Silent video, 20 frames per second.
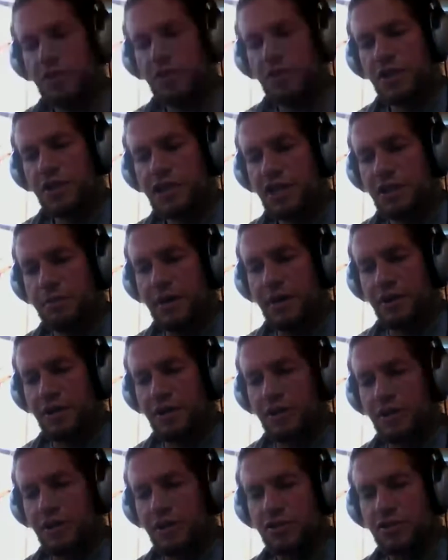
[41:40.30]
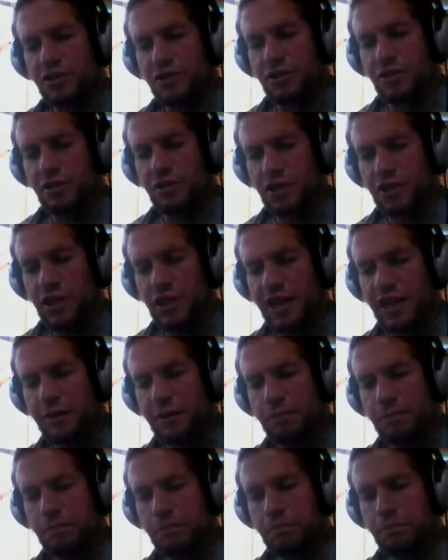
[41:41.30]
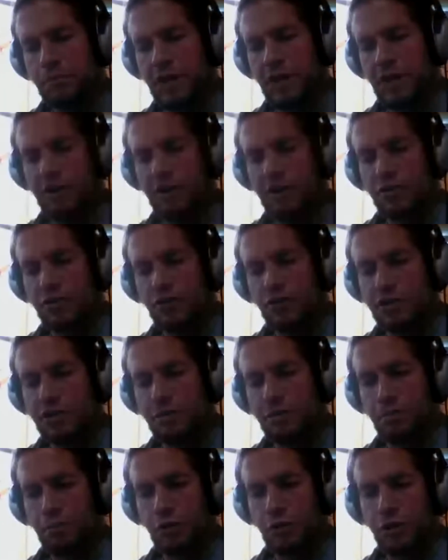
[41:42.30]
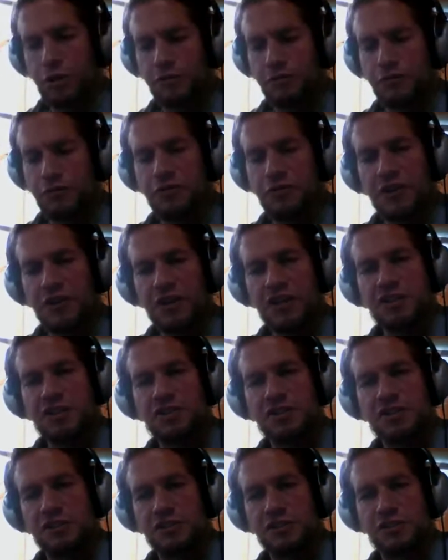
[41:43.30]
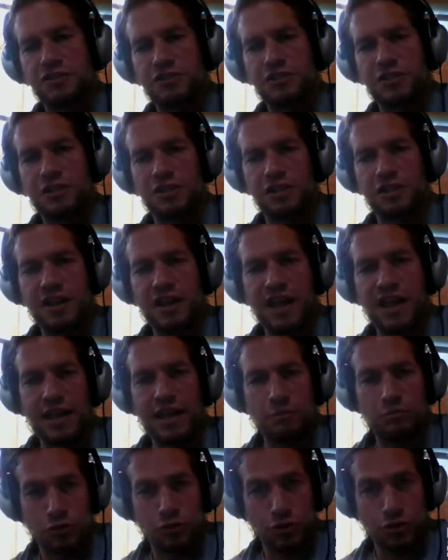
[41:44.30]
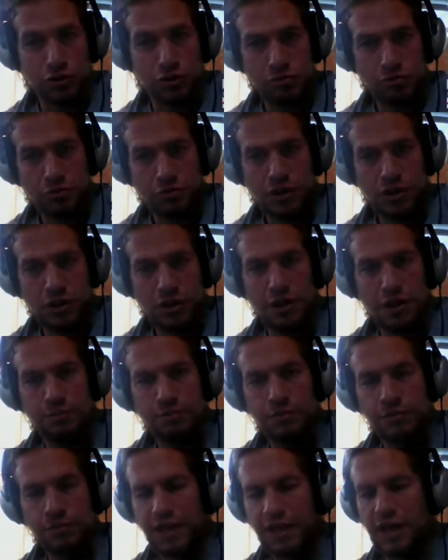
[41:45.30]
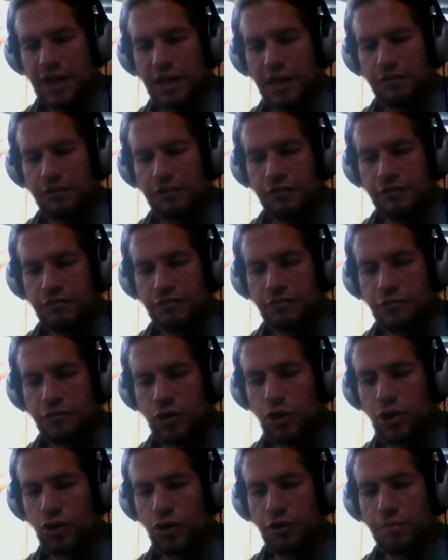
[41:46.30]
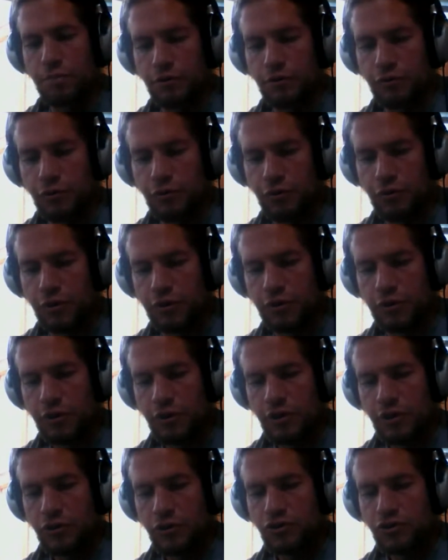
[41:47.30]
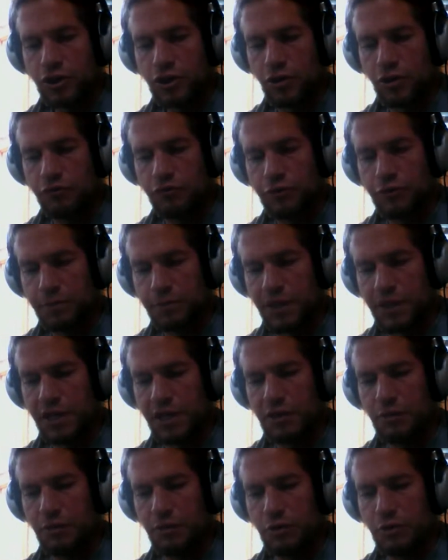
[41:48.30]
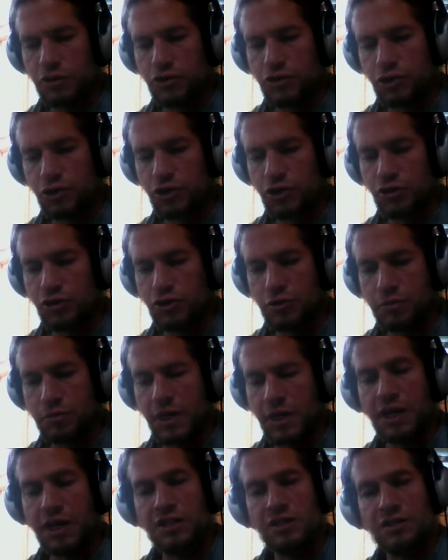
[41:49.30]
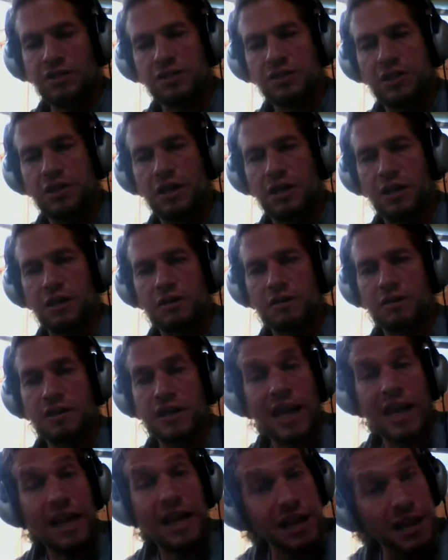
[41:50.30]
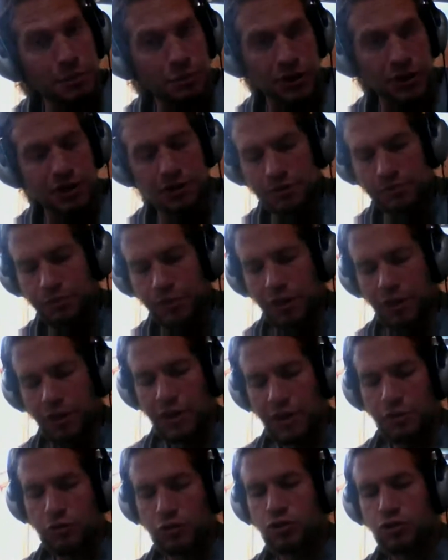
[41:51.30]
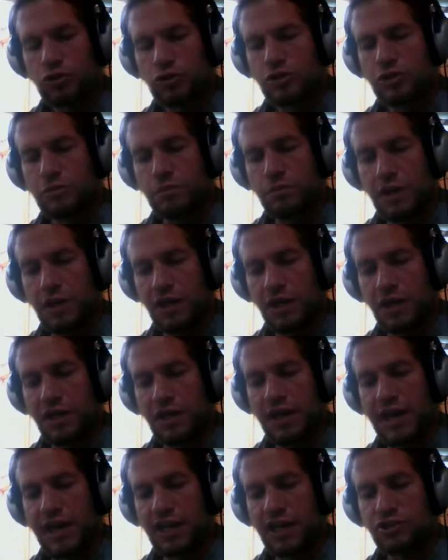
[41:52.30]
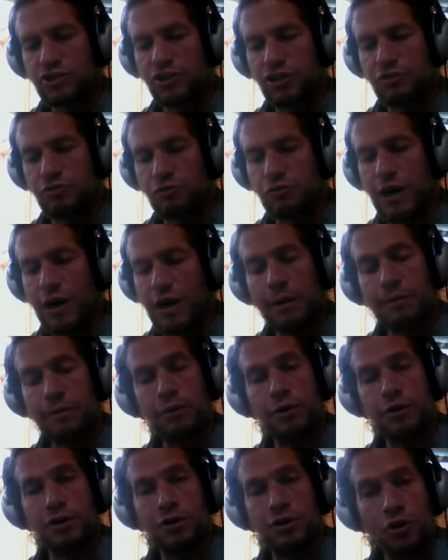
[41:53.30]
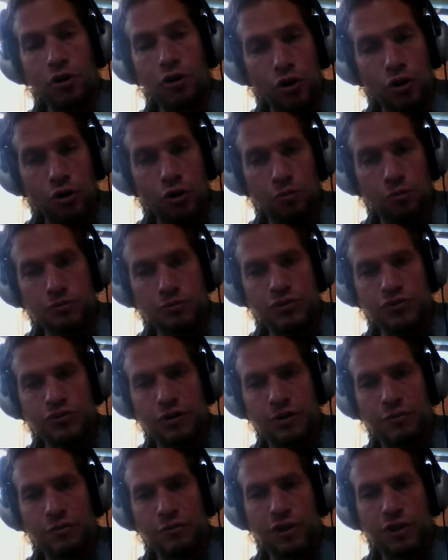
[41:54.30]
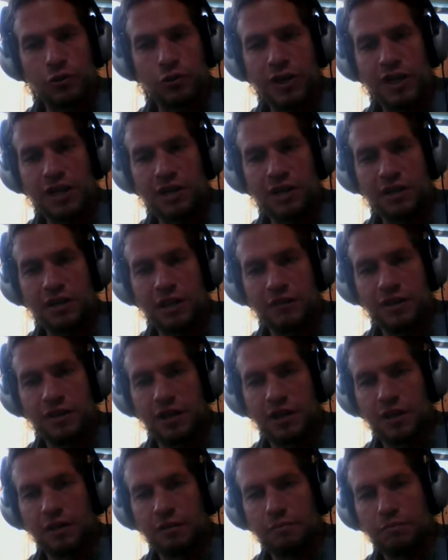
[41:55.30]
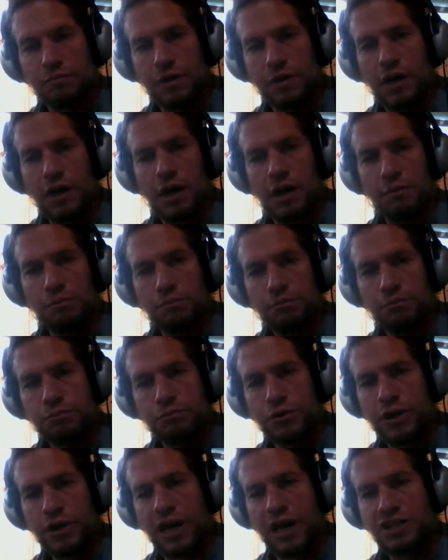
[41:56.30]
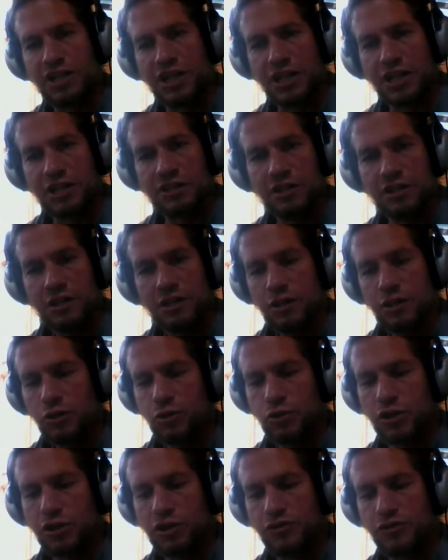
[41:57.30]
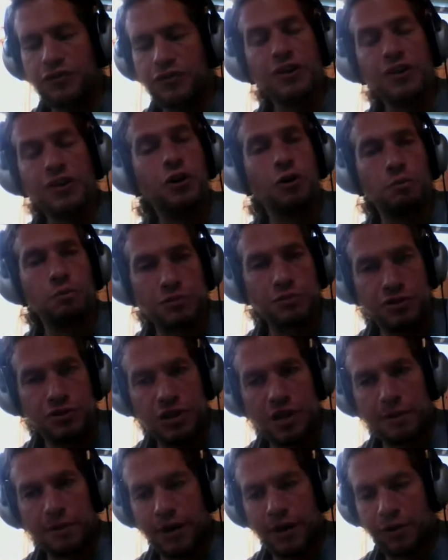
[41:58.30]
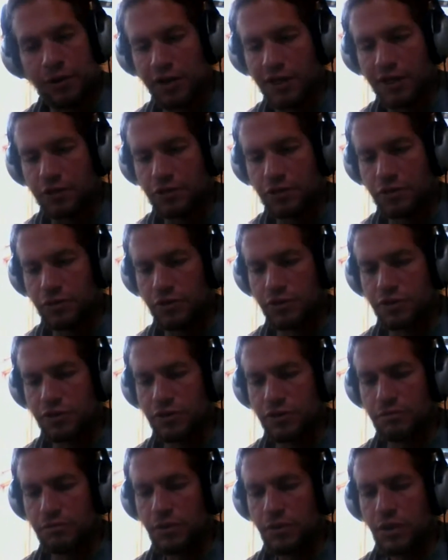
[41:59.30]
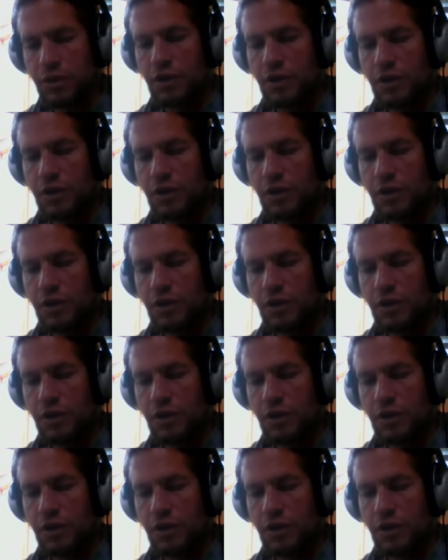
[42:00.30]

thinking about it still. There was a lot of. It was good to put faces to names that I've heard before. So for me, it was good to meet Kelly Bricker. It was good to meet actually Robert Holmes from the Green Living Project, who does films about ecotourism.